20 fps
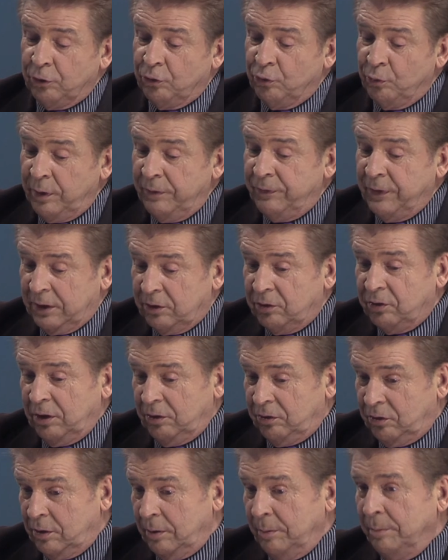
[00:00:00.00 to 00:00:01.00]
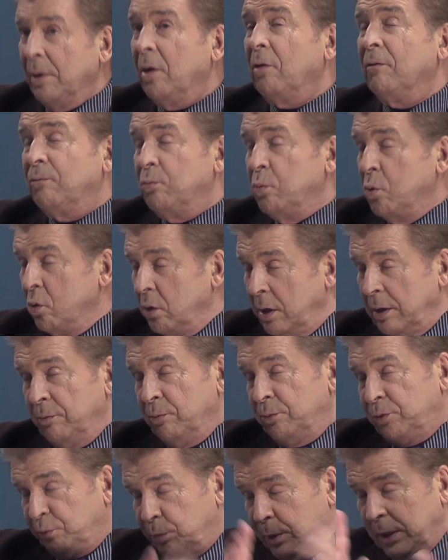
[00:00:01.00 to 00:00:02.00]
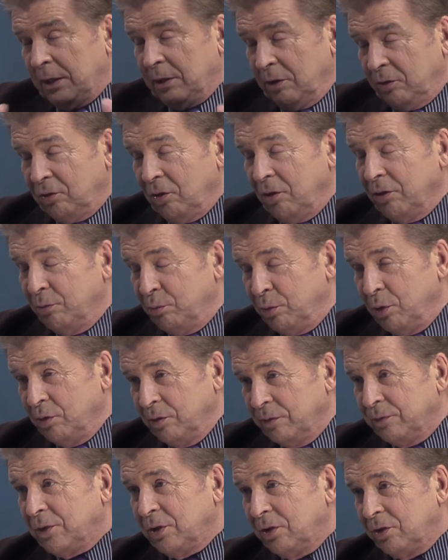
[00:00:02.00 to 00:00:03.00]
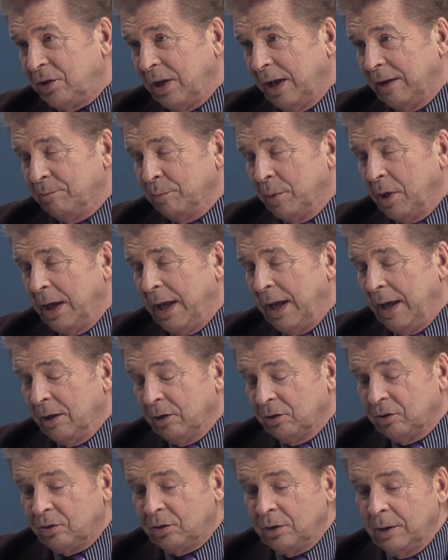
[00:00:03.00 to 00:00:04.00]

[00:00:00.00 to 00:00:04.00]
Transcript: terrific system of water sprinklers on the roof to save my house.